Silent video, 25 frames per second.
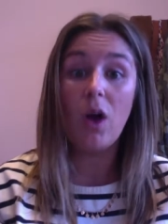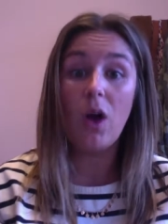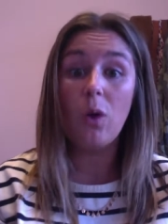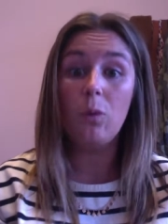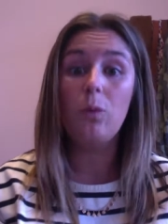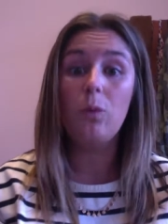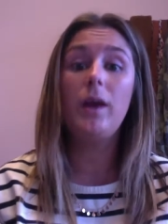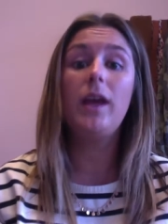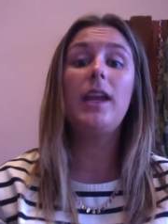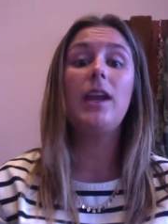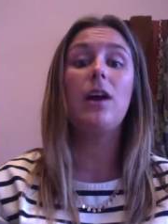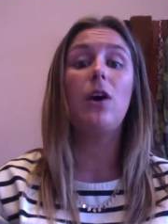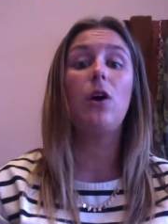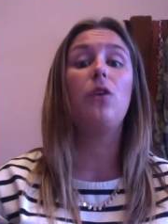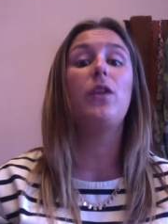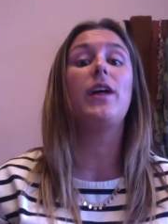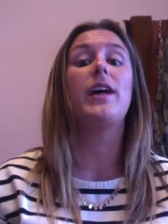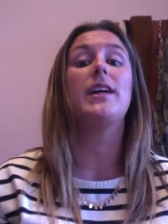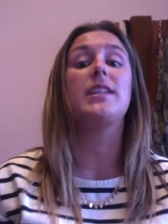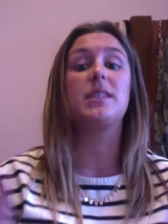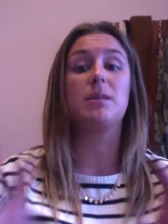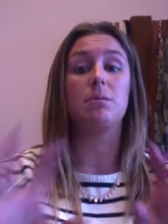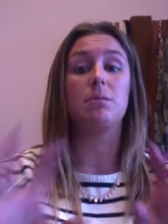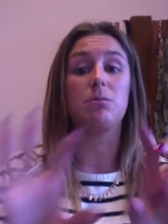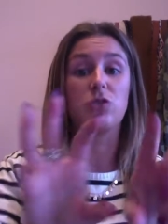We know
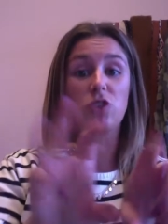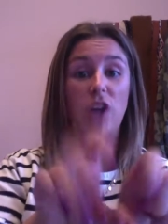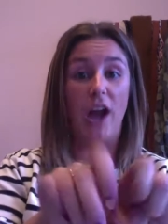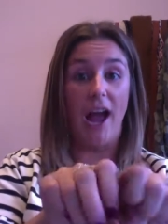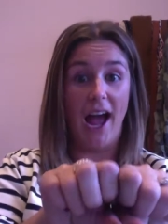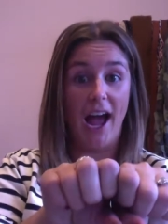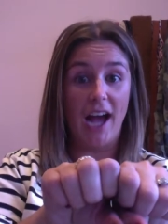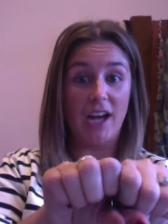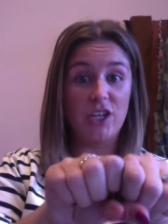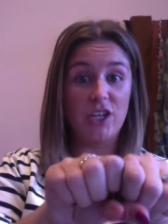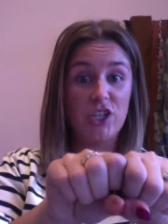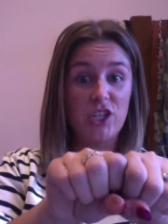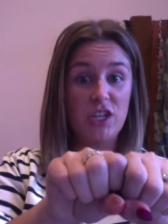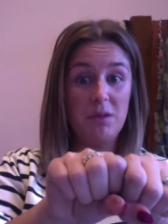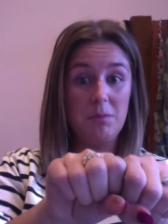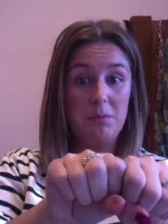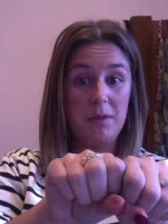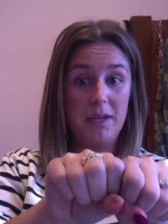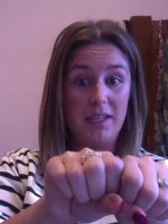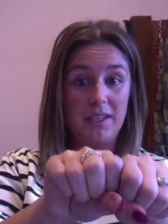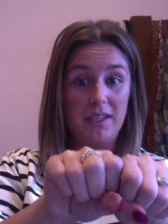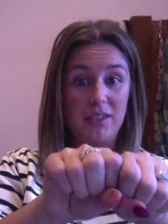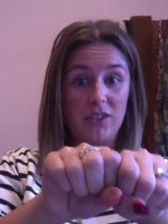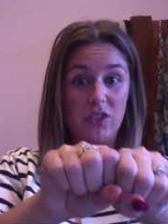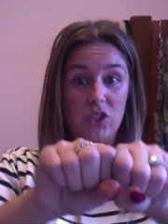that subtraction
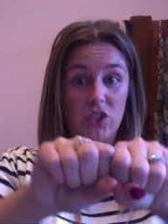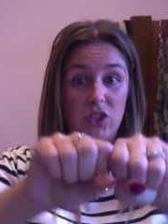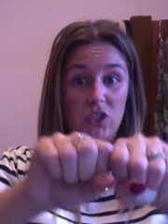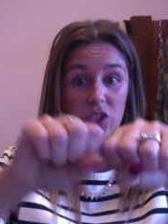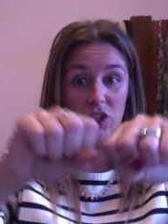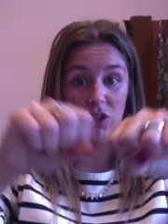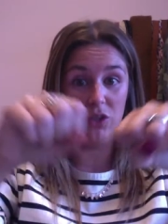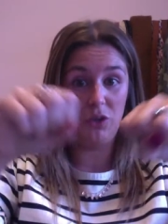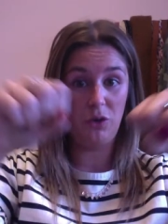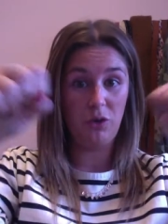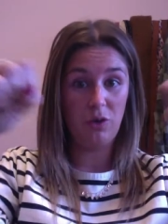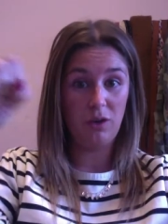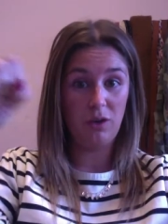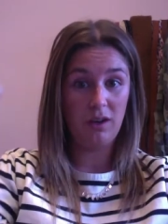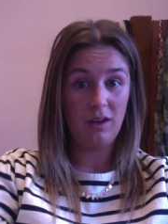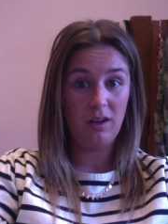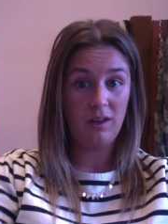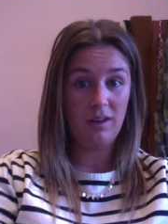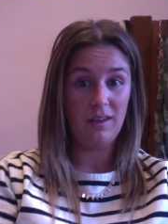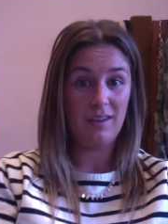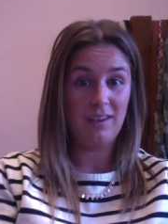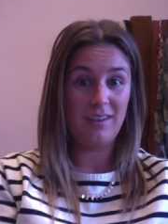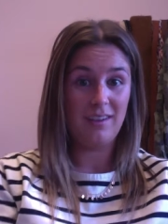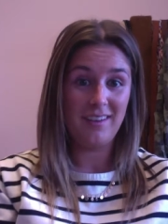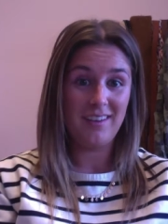means to,
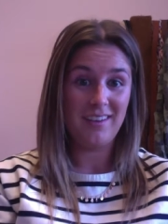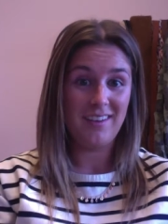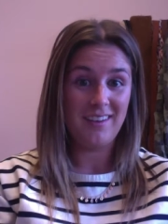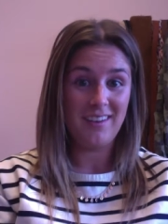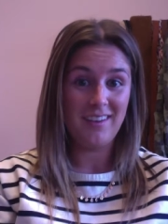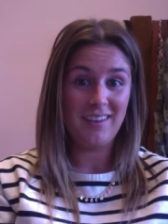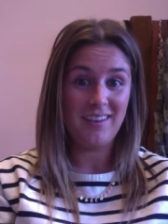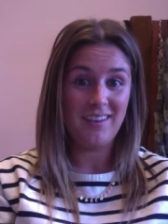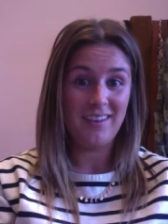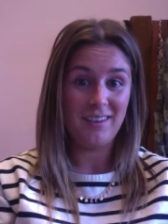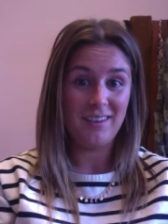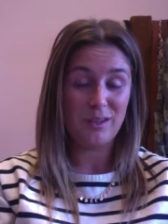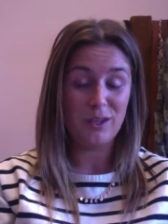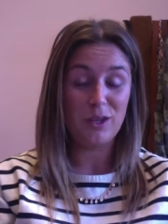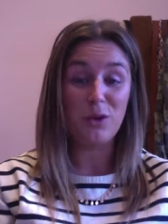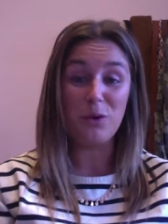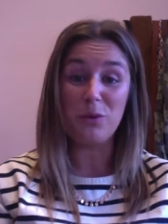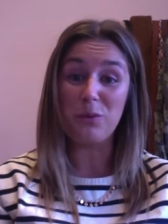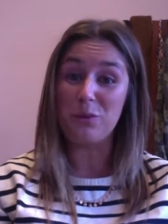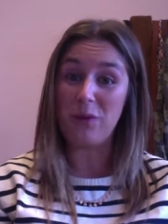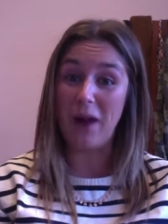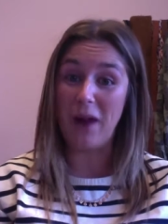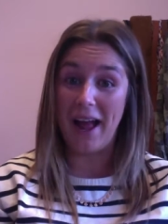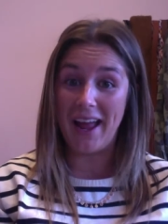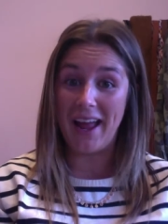you're
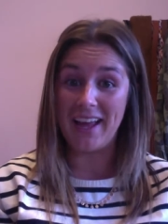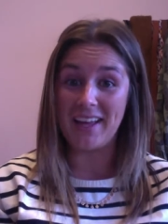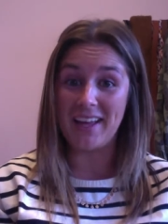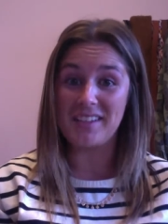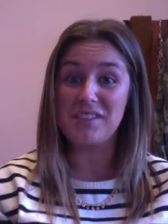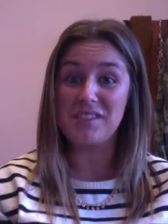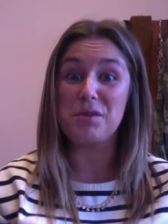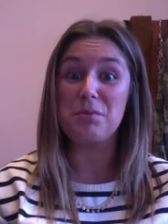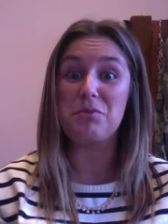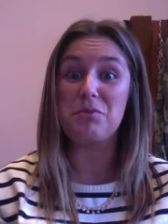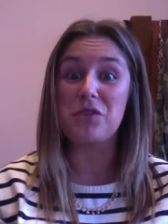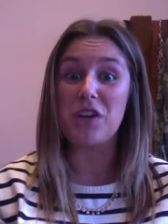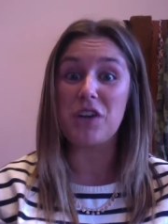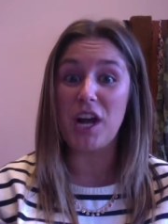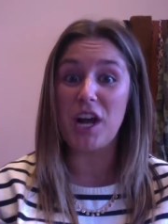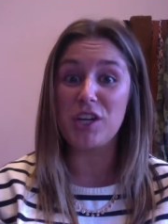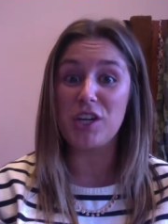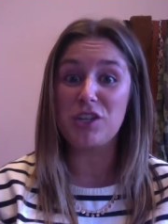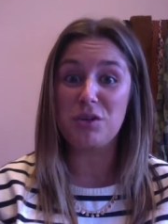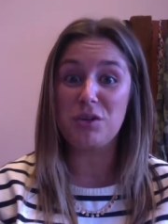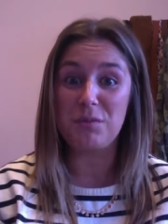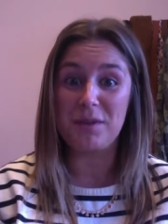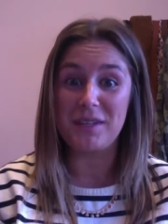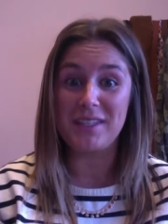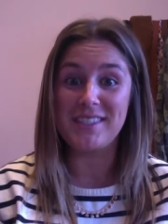right,
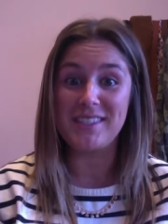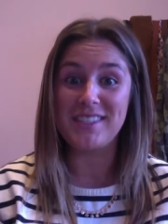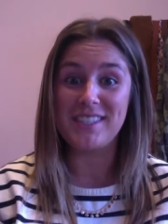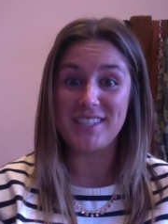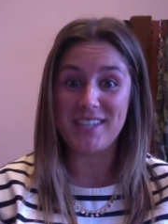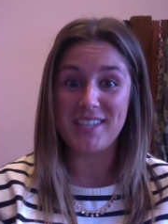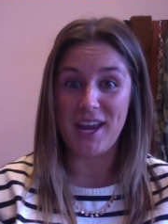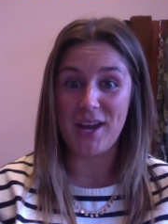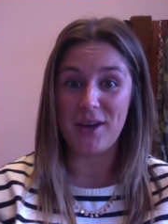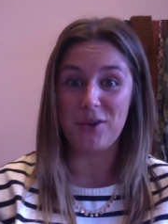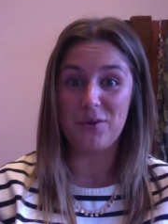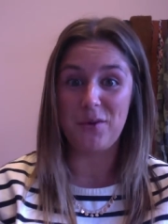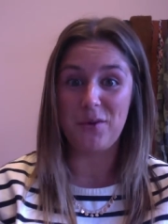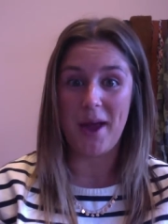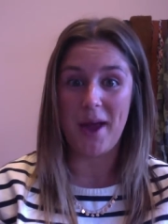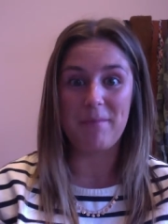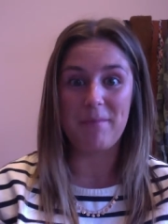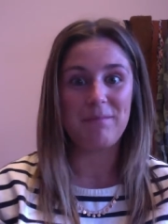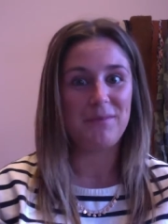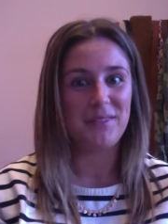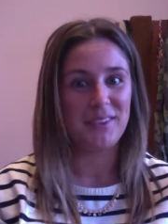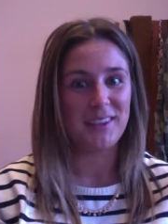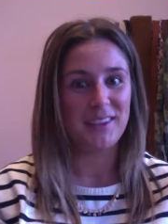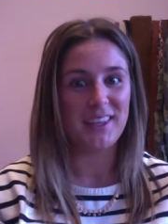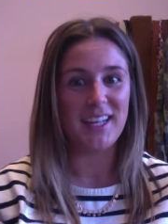subtraction means to take away.
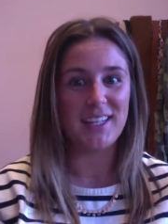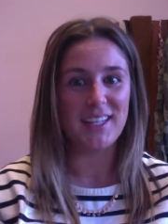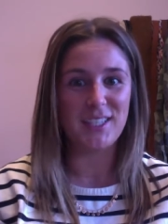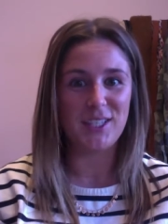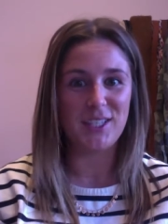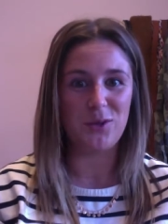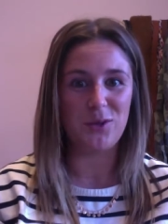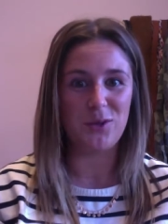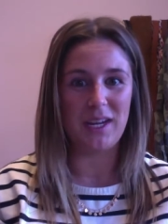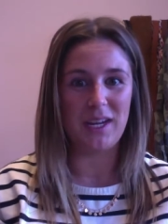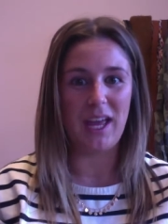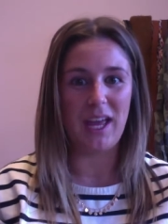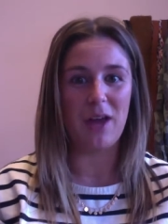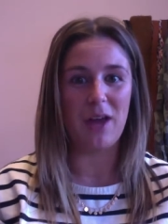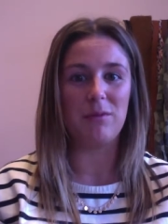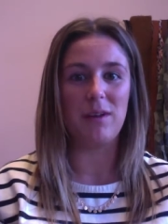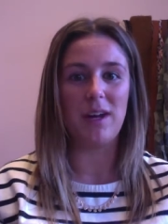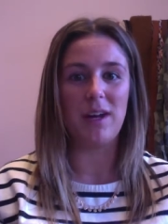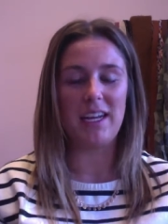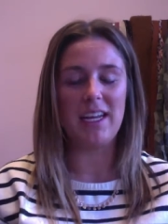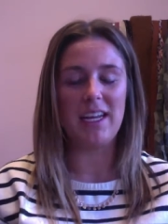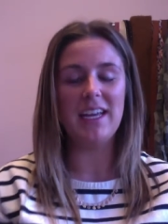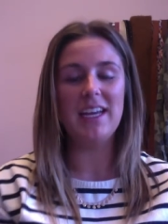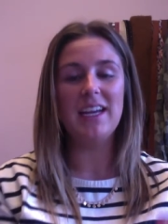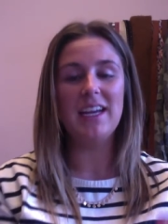Let's do it again,
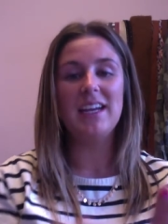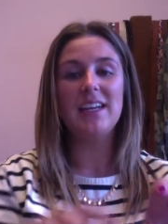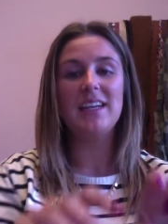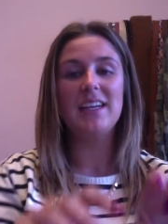ready?